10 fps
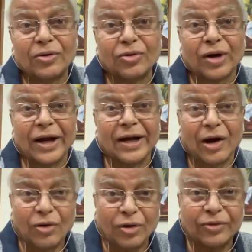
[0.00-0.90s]
to get
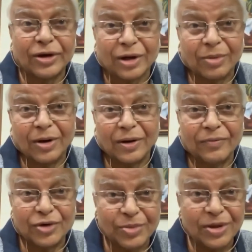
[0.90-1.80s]
out of the trouble,
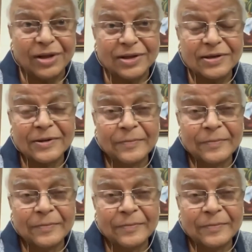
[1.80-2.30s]
which means